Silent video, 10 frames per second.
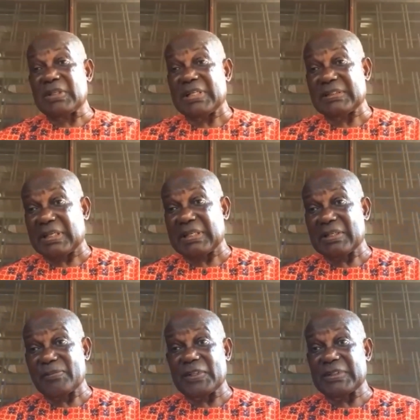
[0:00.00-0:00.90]
less than
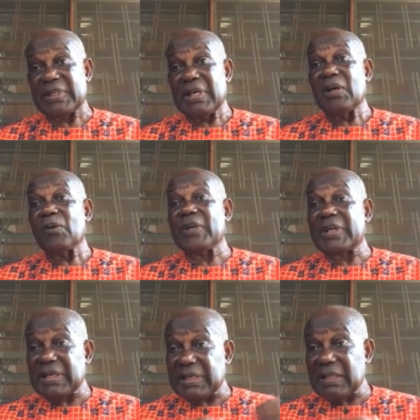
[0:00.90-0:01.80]
anybody, we
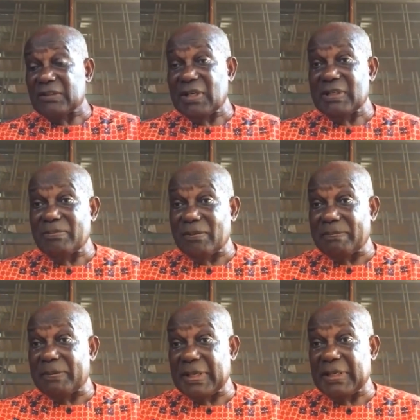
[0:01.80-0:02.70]
can actually
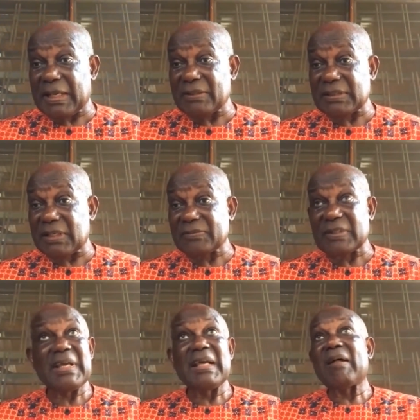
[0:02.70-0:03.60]
propel ourselves
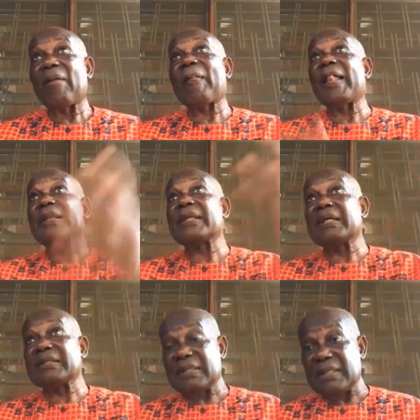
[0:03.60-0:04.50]
and,
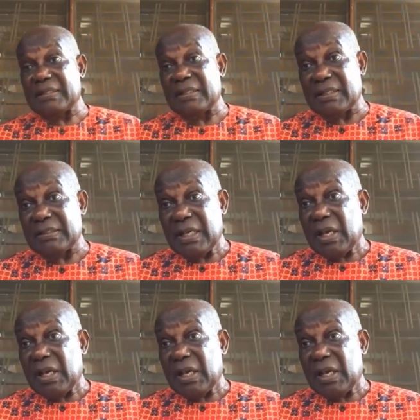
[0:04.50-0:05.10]
and, and, and,